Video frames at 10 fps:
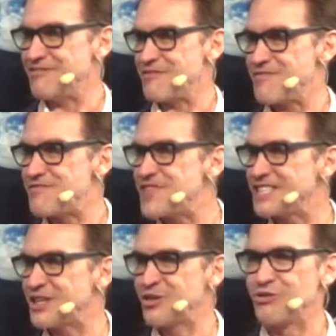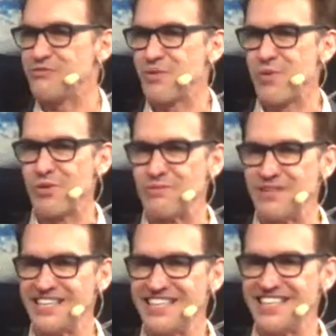physical form
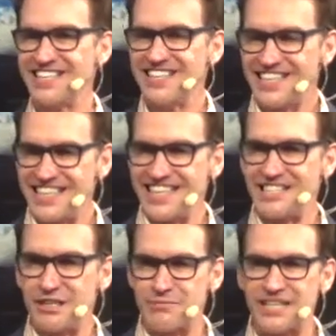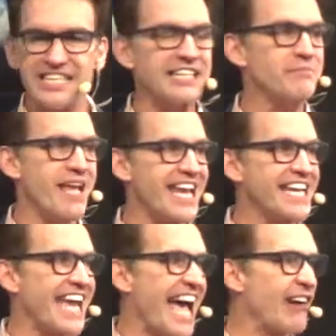is completely
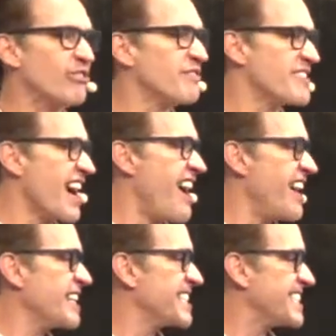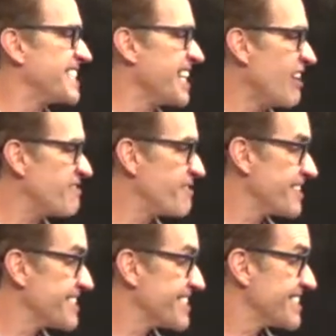made out of God stuff.
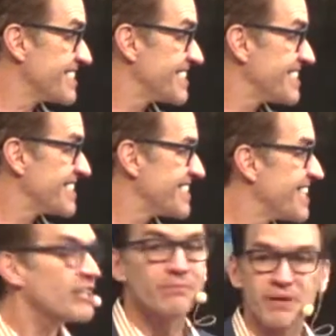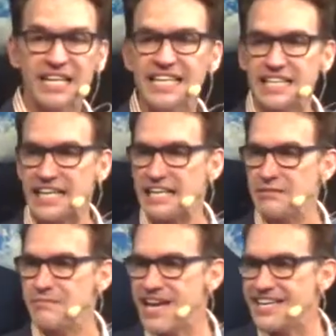Completely
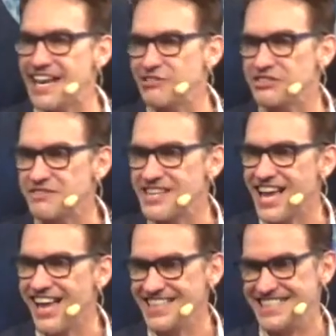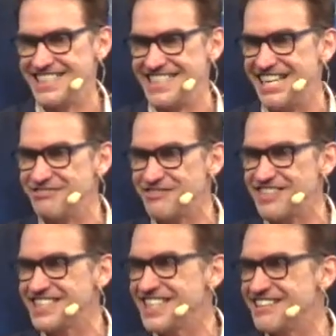made out of God stuff,
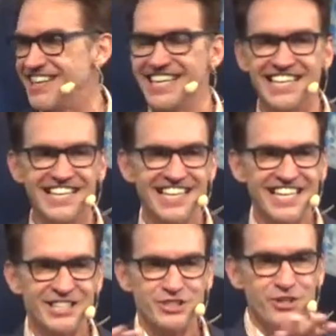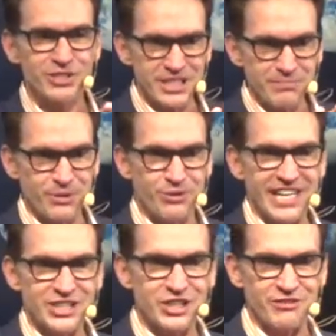right? There's no
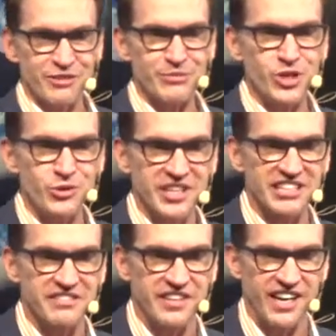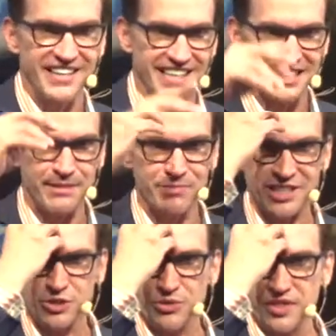separation from you and the divine except
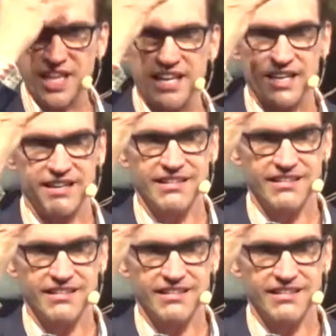that you think